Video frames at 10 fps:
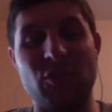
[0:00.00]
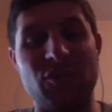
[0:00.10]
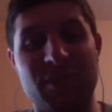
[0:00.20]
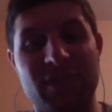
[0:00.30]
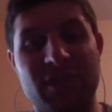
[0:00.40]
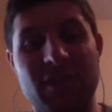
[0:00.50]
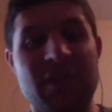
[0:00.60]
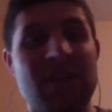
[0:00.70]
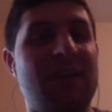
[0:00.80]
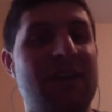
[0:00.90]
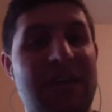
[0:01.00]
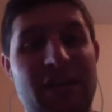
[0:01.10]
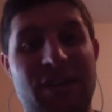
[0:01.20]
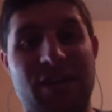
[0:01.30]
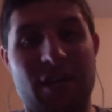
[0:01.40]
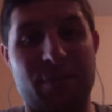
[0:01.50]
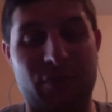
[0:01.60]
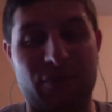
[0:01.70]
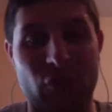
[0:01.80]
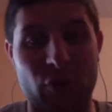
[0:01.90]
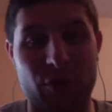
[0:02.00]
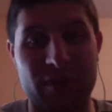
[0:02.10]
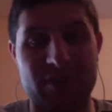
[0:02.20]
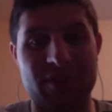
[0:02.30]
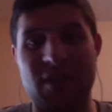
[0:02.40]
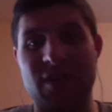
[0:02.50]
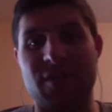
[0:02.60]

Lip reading: movement and their performance,